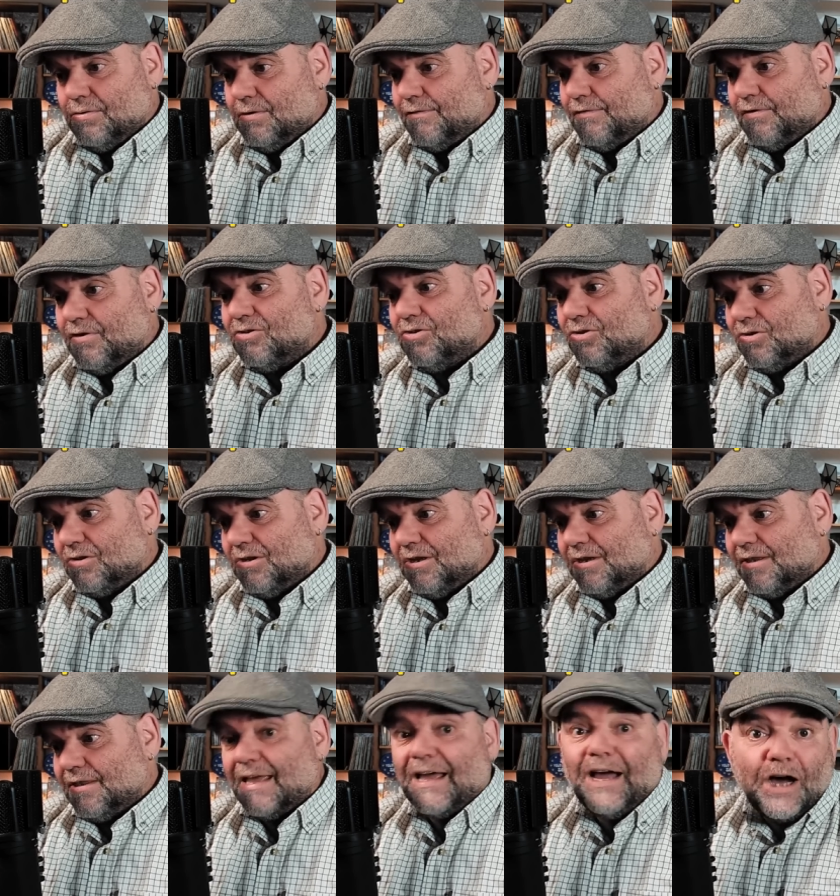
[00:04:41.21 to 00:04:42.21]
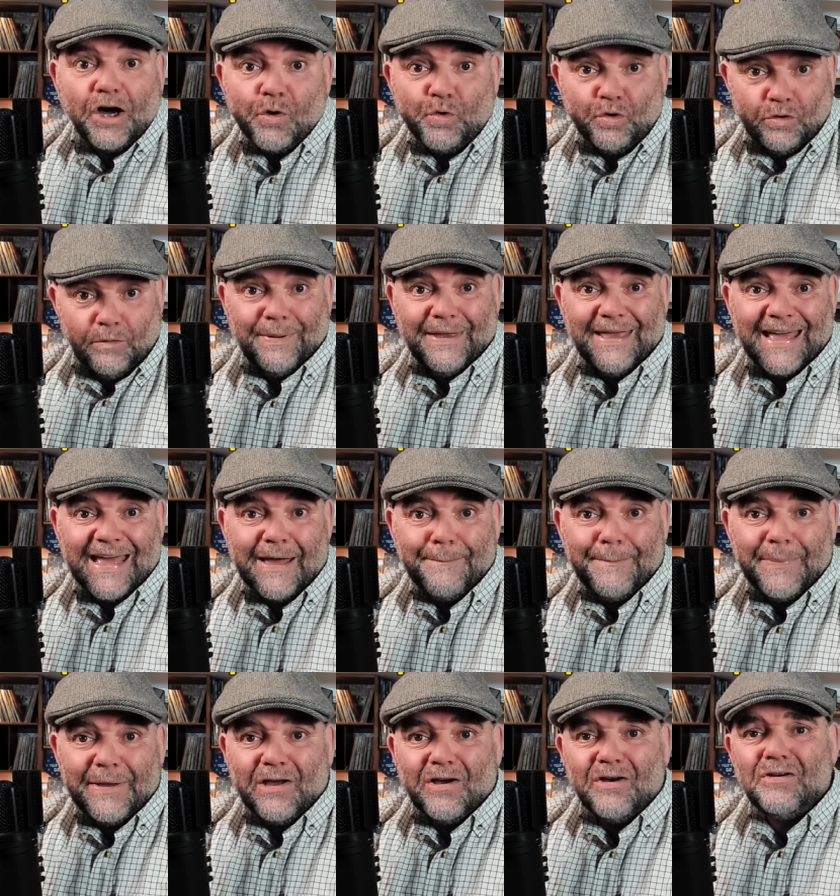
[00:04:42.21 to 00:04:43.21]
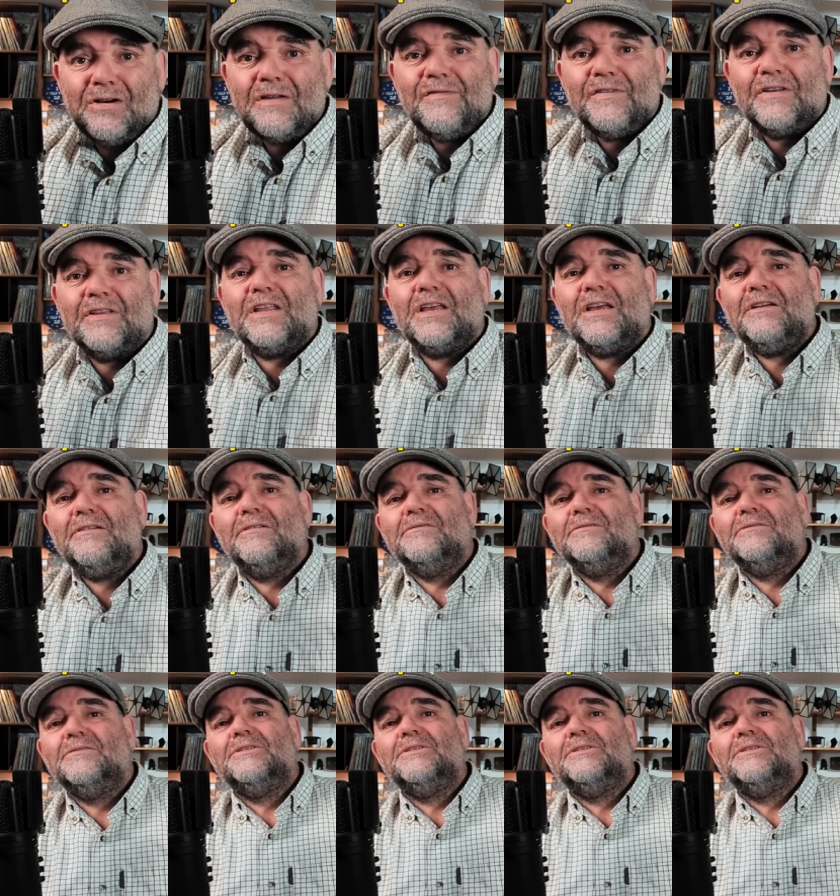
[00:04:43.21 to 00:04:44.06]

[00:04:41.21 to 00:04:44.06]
I looked like that, I wouldn't be happy either, no.